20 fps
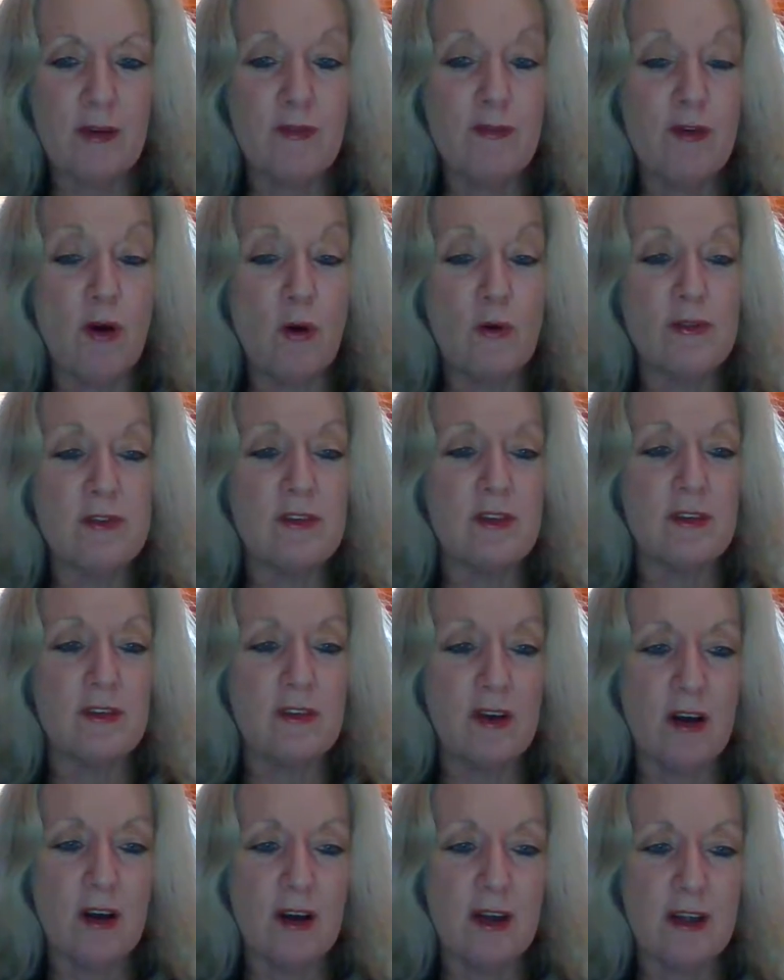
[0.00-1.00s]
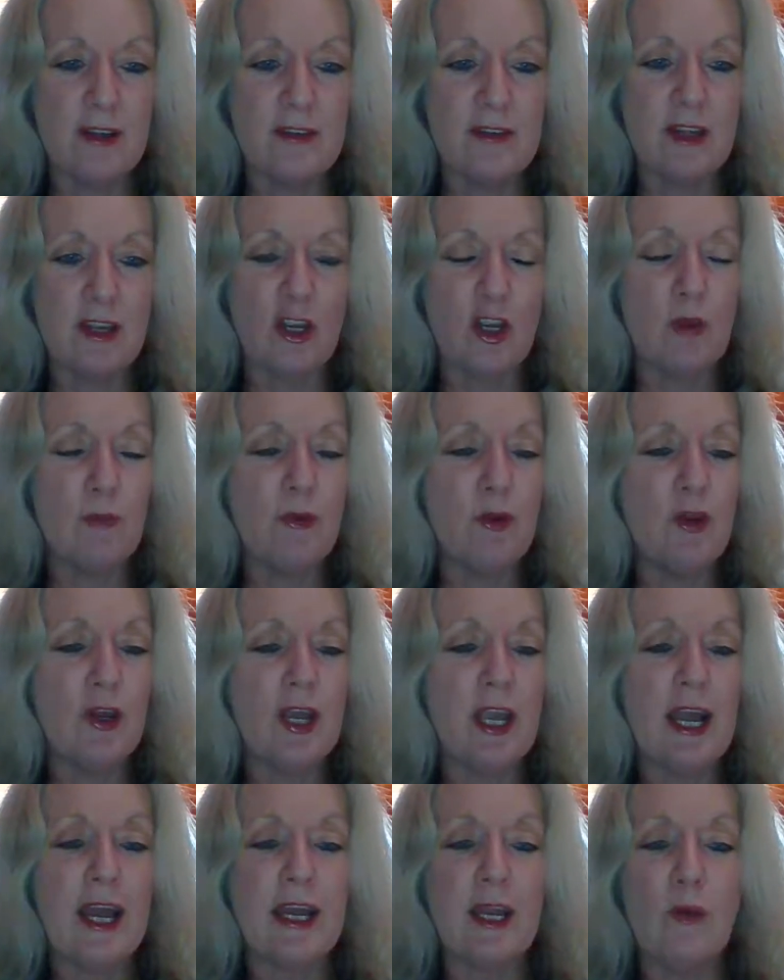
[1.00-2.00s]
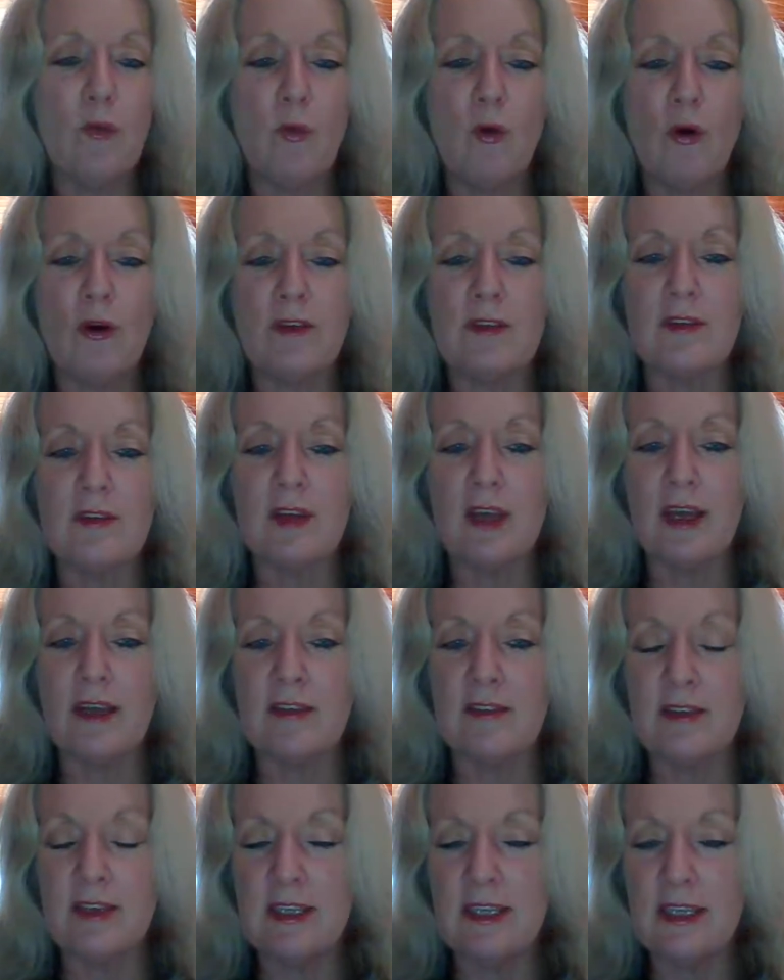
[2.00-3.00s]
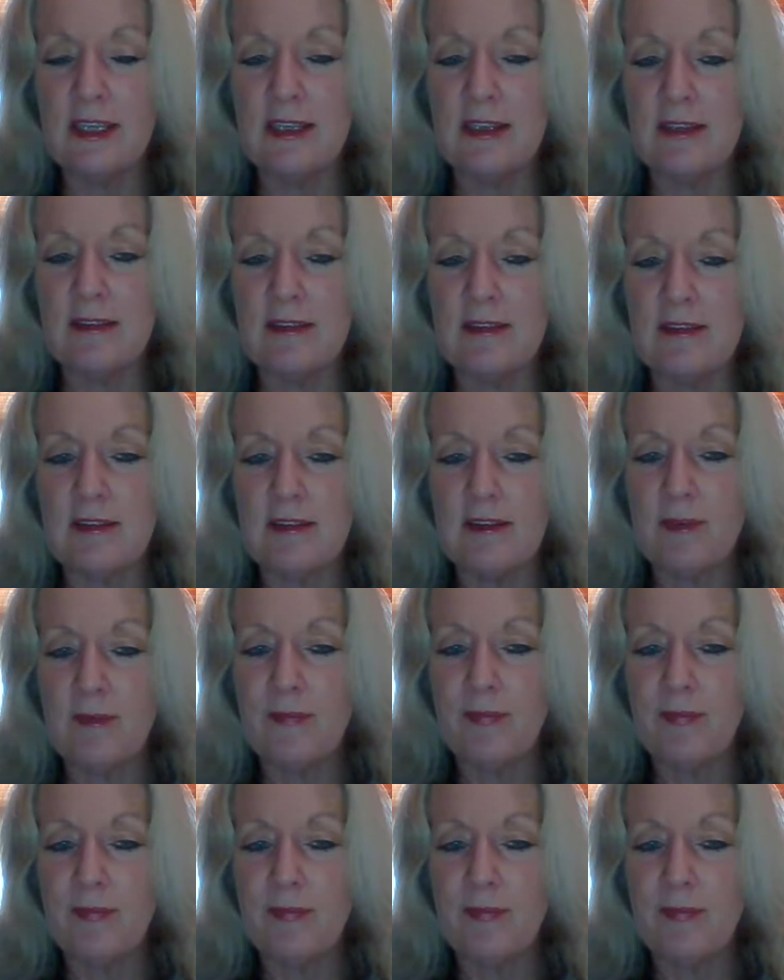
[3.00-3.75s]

false desires and communicating wants as needs.